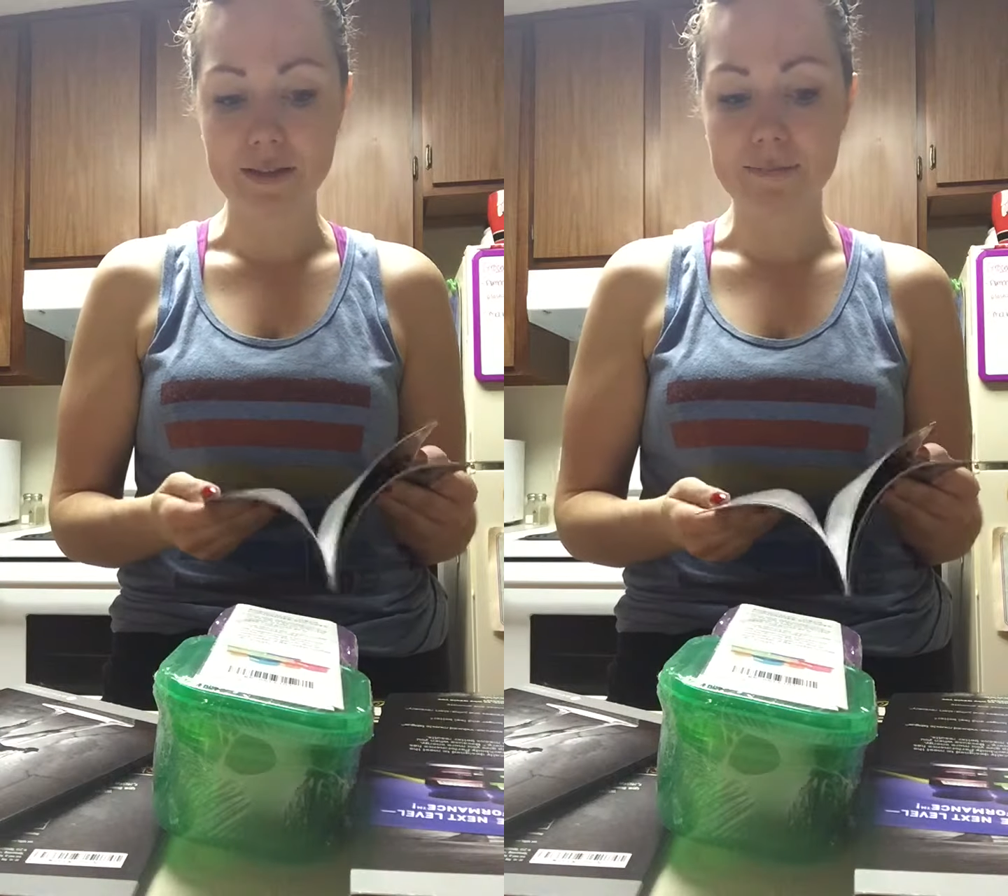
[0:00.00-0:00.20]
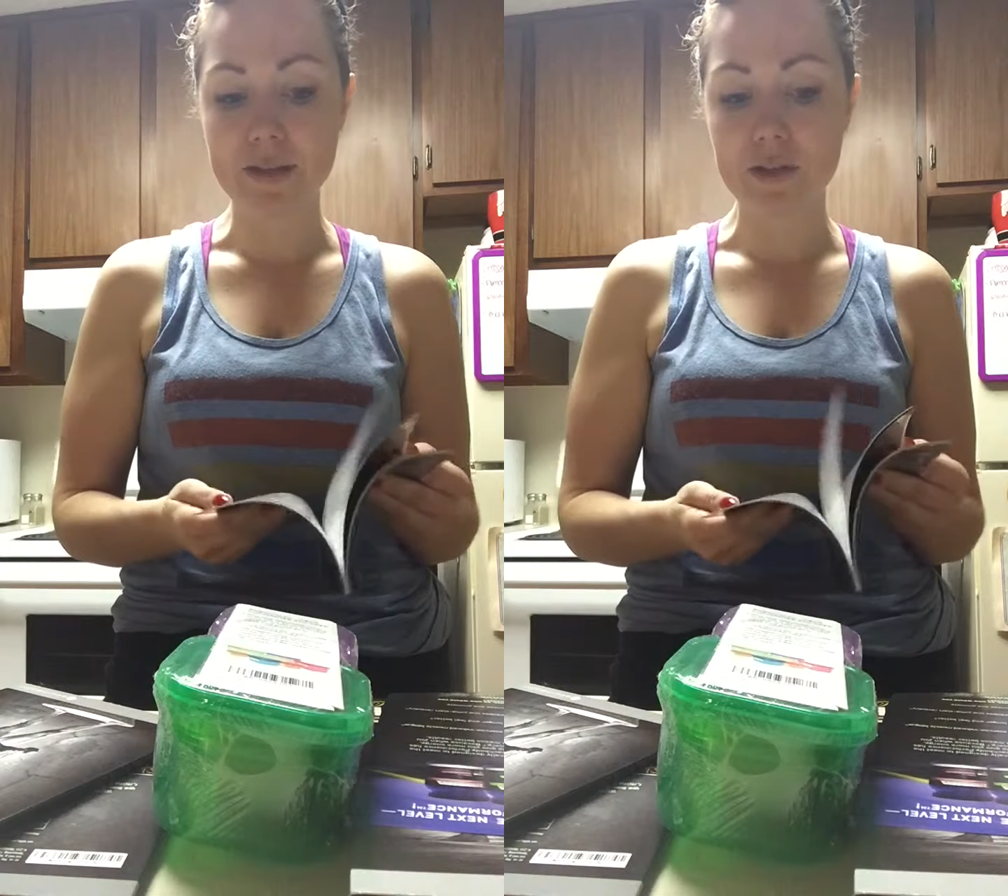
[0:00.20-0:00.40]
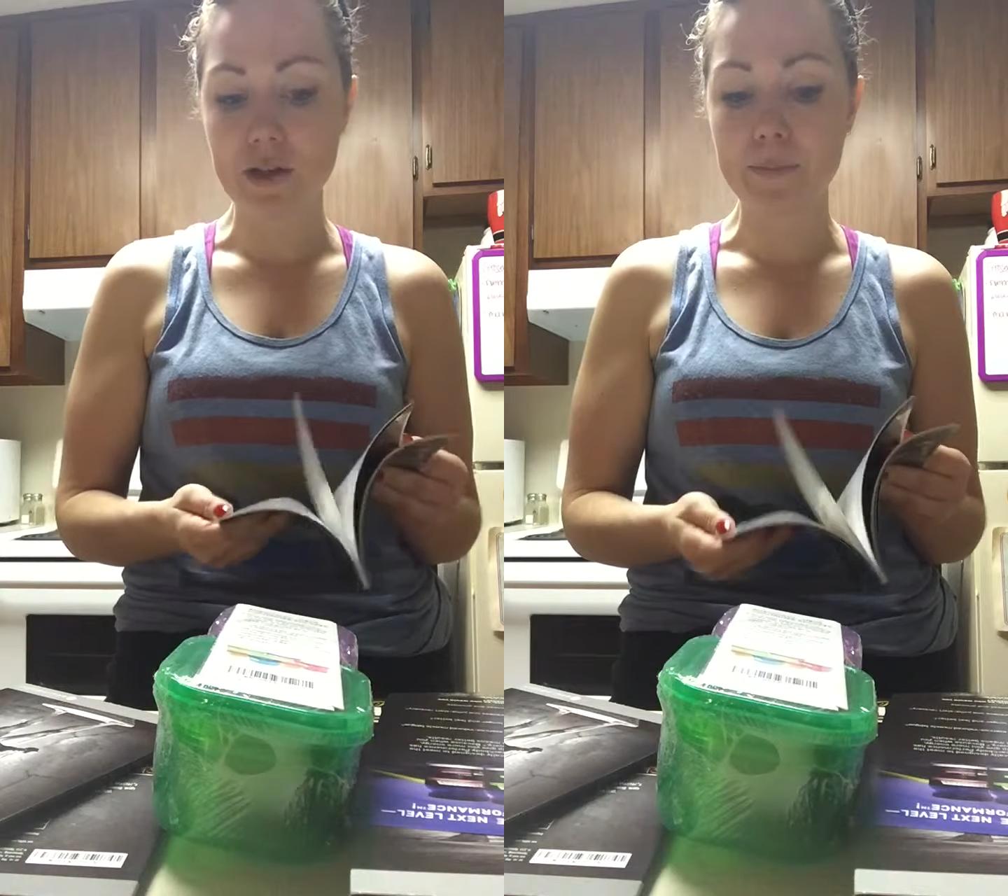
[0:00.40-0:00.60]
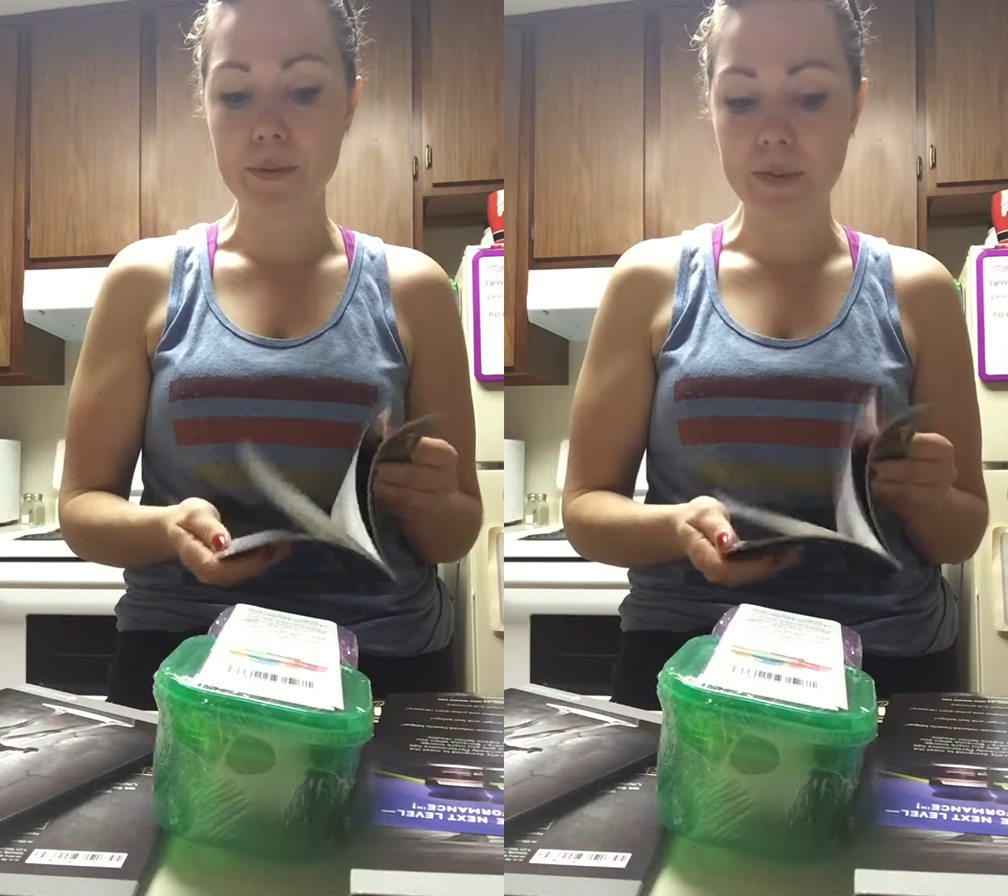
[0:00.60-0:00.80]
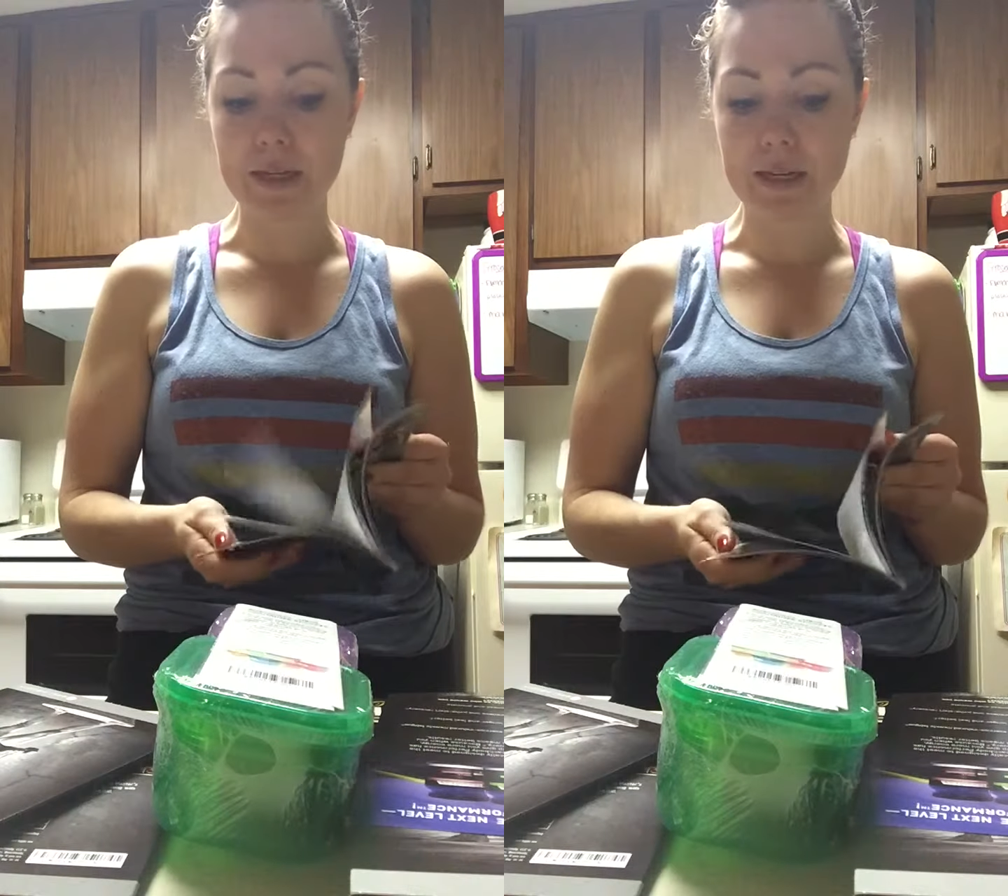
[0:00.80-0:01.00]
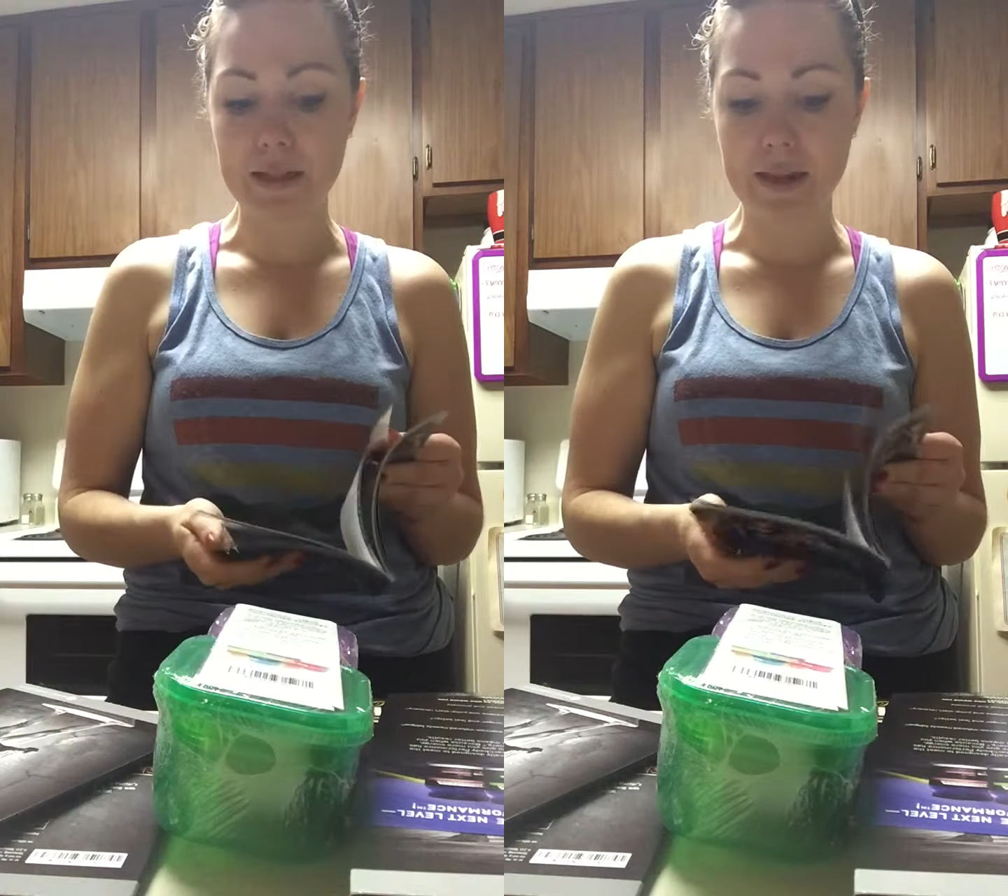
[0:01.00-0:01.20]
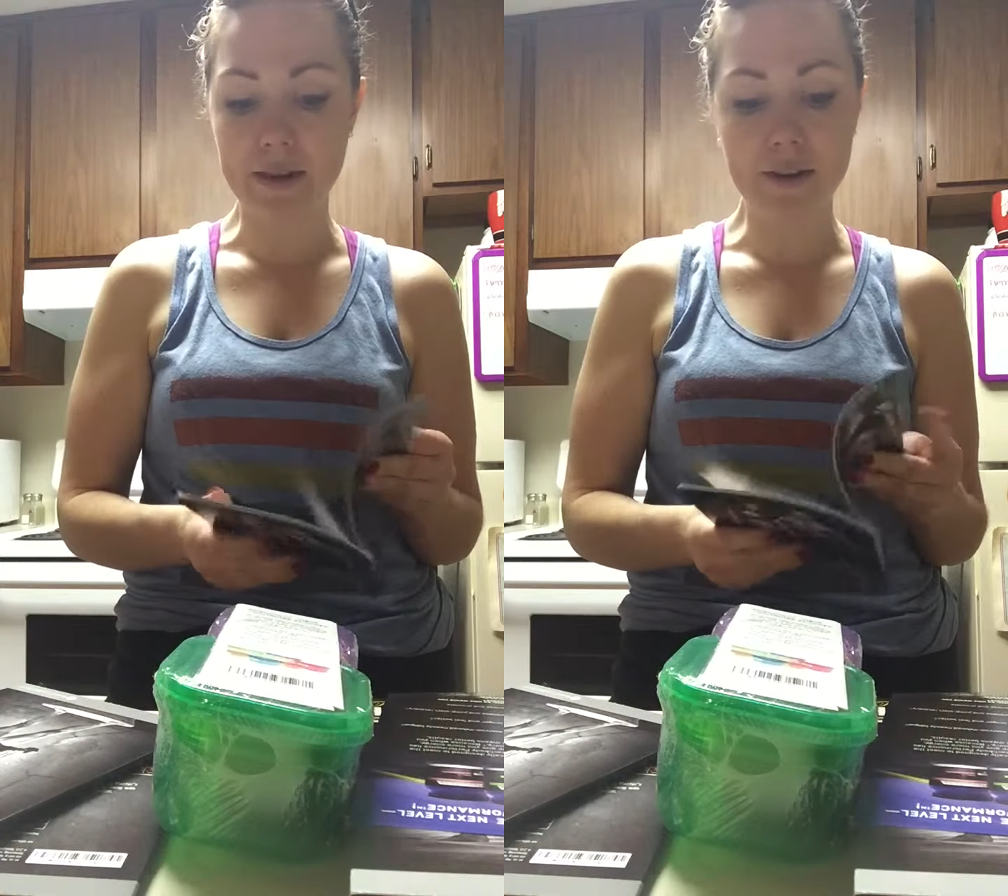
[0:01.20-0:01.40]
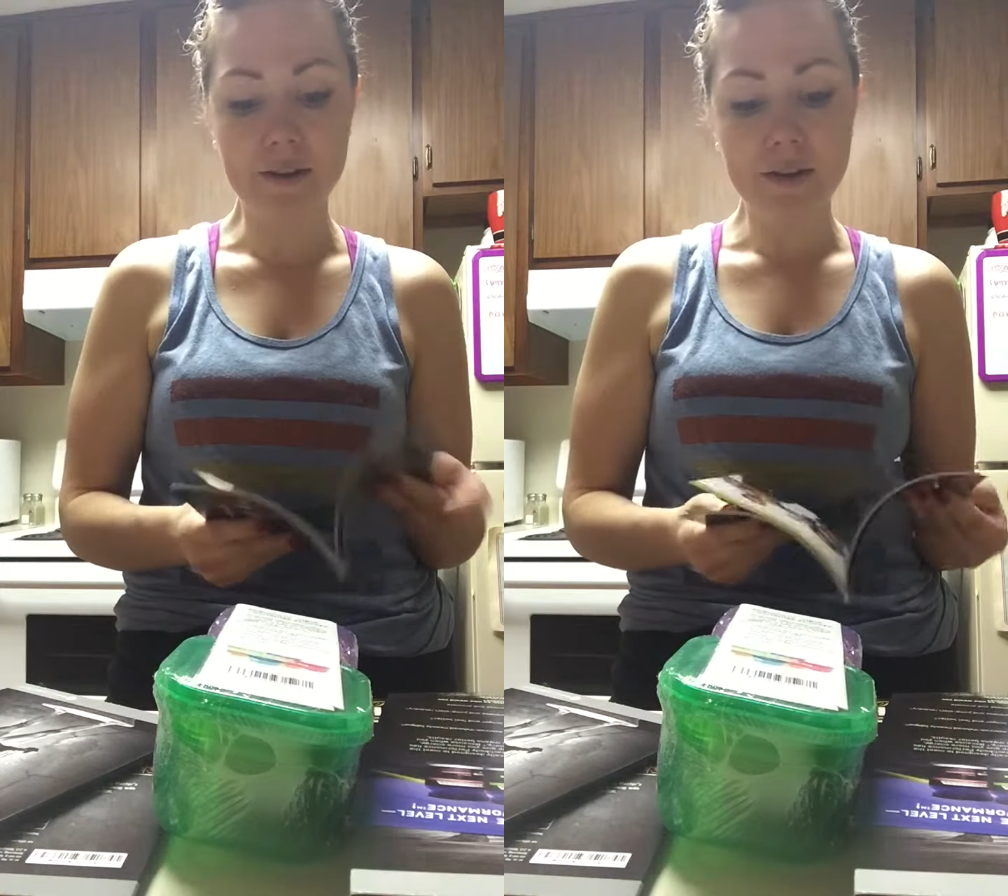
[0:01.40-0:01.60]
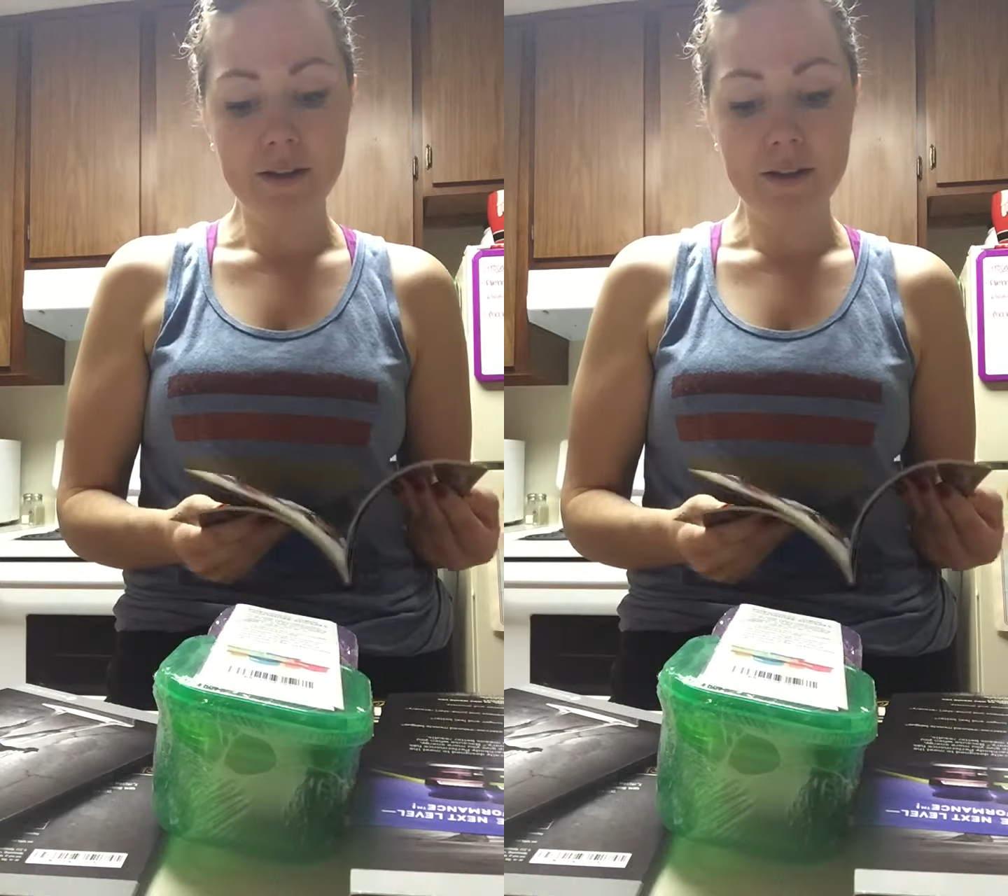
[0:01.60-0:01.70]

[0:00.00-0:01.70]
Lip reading: so I'm going to start posting in there